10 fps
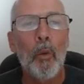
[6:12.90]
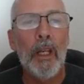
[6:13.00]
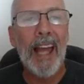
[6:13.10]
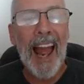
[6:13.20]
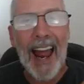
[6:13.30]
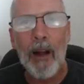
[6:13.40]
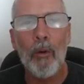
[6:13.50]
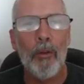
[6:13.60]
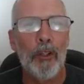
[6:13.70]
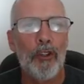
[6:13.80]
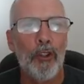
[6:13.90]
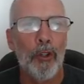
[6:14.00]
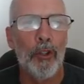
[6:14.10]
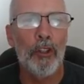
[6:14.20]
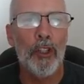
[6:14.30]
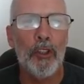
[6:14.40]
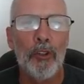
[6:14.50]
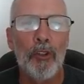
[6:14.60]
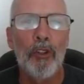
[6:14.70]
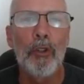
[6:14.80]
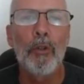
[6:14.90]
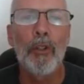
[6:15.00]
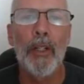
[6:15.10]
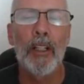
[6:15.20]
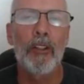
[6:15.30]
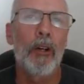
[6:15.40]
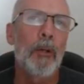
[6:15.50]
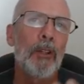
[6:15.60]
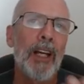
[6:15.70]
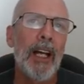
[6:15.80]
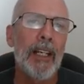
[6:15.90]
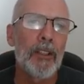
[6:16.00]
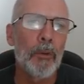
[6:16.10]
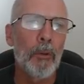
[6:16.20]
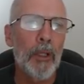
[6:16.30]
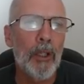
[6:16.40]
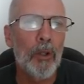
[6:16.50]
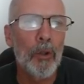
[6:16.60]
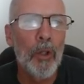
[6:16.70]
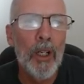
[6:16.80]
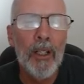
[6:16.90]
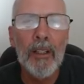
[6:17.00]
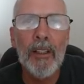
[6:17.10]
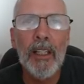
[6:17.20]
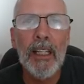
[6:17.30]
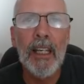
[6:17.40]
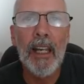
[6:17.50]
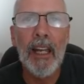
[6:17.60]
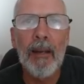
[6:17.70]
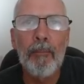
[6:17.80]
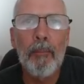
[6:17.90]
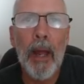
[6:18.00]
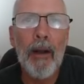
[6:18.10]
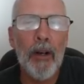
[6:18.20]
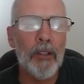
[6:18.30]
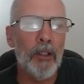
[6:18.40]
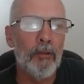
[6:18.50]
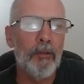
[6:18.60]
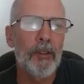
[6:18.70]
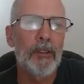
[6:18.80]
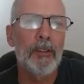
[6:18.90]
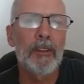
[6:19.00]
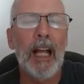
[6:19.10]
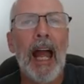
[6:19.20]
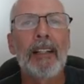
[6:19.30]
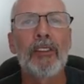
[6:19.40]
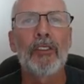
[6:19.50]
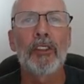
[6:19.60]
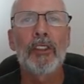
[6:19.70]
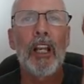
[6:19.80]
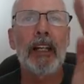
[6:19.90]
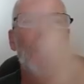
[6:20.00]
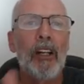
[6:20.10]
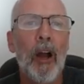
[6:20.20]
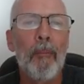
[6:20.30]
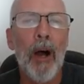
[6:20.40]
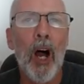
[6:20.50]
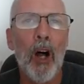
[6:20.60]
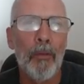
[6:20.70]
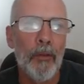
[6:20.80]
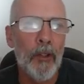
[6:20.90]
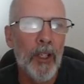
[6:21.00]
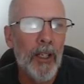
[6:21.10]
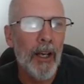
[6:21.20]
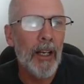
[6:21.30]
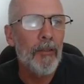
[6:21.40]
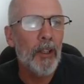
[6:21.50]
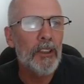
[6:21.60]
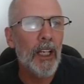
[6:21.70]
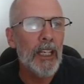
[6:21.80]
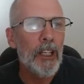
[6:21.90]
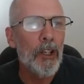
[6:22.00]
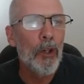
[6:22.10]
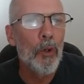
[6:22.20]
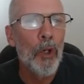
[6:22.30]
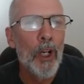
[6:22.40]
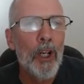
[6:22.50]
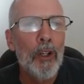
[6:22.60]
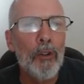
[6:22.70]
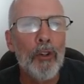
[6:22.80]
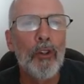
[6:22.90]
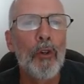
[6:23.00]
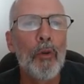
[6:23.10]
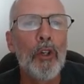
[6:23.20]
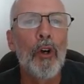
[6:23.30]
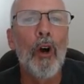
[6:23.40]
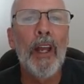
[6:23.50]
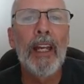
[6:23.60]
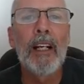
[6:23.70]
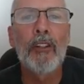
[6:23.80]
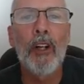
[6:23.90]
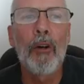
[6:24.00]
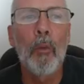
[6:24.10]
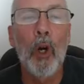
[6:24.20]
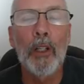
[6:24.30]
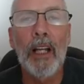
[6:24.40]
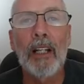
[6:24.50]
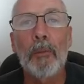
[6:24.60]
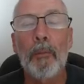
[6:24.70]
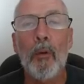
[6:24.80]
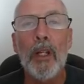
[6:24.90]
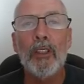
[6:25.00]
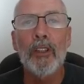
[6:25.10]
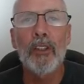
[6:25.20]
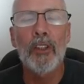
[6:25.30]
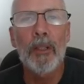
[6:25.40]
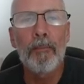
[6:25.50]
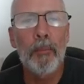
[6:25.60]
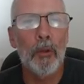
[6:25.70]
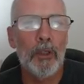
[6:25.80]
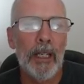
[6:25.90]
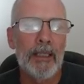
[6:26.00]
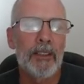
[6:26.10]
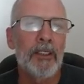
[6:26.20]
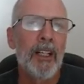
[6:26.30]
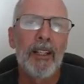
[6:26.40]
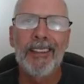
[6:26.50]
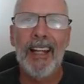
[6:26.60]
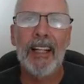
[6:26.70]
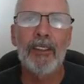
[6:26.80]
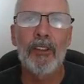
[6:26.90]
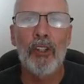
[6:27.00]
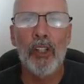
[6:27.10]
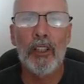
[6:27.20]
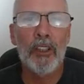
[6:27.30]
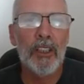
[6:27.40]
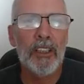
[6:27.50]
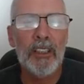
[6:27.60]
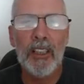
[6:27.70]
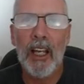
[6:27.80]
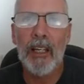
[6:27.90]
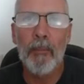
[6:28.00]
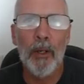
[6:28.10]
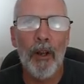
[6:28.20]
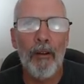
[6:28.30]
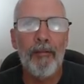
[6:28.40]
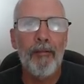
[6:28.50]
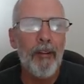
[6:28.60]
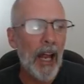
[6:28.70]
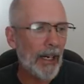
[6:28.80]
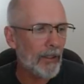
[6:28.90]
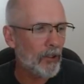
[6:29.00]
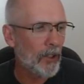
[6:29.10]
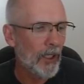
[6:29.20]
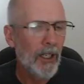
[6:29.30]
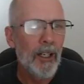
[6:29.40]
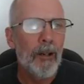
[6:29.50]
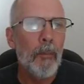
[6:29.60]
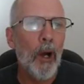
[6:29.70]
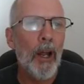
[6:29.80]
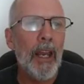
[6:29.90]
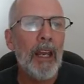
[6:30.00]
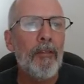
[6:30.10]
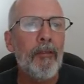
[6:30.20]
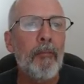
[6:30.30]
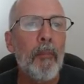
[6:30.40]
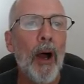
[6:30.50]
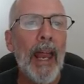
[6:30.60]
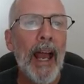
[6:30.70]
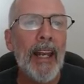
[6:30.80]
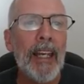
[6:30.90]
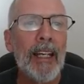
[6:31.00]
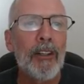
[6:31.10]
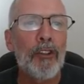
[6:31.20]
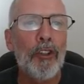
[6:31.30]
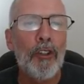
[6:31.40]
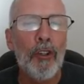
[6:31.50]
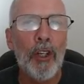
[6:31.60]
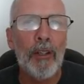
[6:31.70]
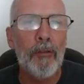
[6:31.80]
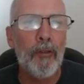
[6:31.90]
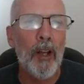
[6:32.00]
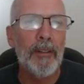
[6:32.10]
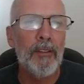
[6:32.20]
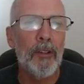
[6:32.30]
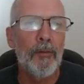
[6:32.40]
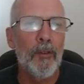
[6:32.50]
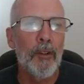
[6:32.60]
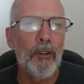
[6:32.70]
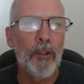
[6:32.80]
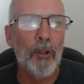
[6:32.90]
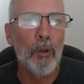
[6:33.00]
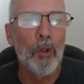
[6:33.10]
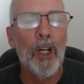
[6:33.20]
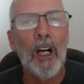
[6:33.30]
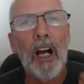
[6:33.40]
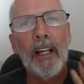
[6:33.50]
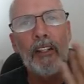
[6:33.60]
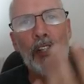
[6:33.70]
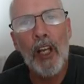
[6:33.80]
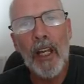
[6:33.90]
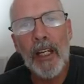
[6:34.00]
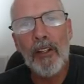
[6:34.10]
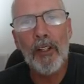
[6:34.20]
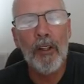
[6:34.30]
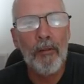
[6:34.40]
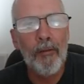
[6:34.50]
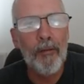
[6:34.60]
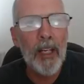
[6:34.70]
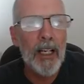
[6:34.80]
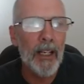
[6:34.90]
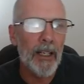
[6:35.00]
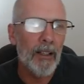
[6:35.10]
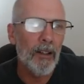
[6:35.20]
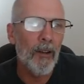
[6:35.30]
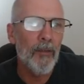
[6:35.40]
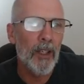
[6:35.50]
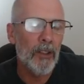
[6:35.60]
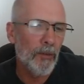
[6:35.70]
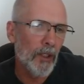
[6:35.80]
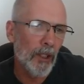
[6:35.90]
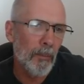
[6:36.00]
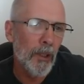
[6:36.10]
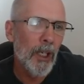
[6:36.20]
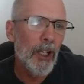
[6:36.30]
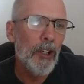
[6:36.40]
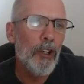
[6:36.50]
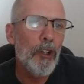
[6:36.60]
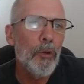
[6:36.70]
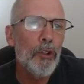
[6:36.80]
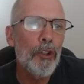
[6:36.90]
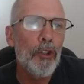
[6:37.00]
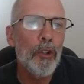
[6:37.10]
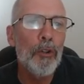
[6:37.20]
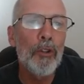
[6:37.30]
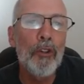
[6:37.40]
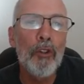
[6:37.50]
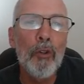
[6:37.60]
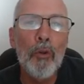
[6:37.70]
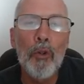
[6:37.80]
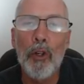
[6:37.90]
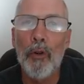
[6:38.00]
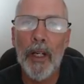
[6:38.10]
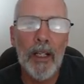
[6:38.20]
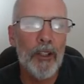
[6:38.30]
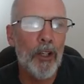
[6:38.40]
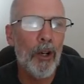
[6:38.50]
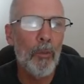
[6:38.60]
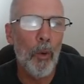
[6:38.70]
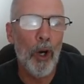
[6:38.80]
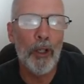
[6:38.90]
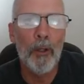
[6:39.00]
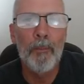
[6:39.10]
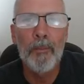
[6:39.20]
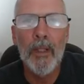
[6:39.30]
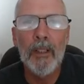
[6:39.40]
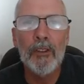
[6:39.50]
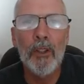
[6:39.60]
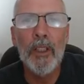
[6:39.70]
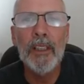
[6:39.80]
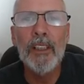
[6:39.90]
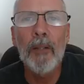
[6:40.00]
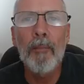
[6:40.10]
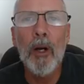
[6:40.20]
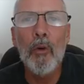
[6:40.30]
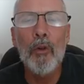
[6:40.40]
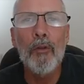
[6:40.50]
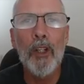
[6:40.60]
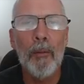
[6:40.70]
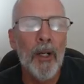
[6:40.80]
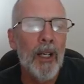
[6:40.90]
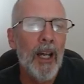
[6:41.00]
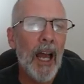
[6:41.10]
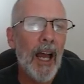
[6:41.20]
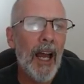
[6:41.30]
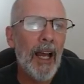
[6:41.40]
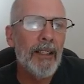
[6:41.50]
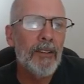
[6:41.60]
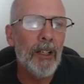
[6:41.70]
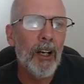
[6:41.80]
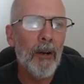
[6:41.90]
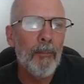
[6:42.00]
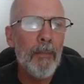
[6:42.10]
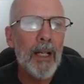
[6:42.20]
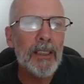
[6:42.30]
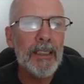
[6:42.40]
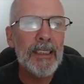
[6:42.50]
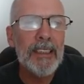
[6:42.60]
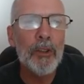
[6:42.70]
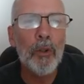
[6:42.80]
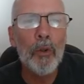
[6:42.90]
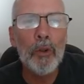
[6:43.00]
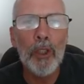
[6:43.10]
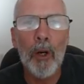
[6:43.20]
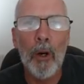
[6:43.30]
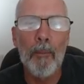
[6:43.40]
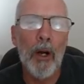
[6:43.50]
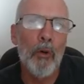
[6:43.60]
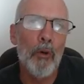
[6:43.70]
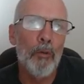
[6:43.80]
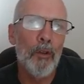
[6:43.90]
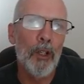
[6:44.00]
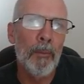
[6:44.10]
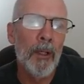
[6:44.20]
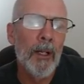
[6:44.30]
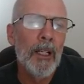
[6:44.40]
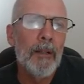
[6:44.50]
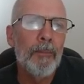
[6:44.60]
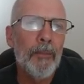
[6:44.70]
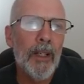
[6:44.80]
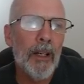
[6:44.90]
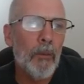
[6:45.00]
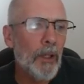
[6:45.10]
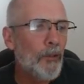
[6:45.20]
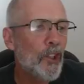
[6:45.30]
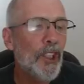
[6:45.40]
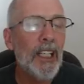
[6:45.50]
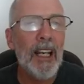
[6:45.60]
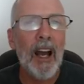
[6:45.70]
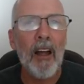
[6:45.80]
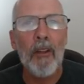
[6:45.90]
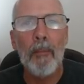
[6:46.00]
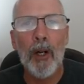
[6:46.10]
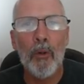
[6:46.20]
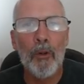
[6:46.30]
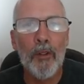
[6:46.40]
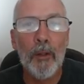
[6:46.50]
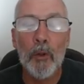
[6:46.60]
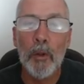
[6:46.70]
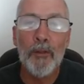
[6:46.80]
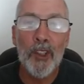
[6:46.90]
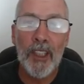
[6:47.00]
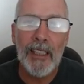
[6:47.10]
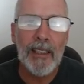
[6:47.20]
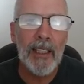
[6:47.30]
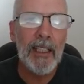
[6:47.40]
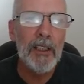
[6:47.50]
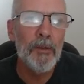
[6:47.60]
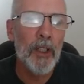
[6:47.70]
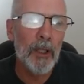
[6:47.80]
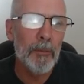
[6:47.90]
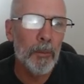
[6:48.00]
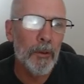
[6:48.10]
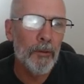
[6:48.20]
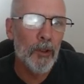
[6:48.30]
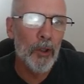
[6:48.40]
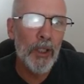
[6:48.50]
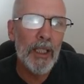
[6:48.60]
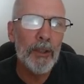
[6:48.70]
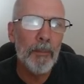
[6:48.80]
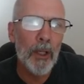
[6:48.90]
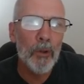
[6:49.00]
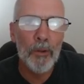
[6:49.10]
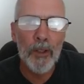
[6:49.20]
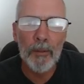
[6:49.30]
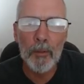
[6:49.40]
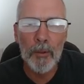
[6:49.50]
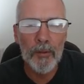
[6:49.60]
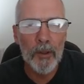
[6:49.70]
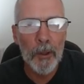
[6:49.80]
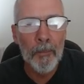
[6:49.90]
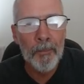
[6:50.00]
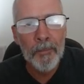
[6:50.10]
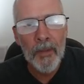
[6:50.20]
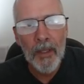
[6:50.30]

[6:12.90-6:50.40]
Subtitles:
without the should, just do your English homework, that is what we call the imperative. That's just like a command. And if I say you do your English homework, that's present simple tense. That's just a statement of fact. But if by adding the should in front of the do, I change the feeling of this verb. You should do your English homework. So this is a modal verb, and must is also a modal verb. Now we've seen other modal verbs. We've seen these verbs before, these modal verbs before.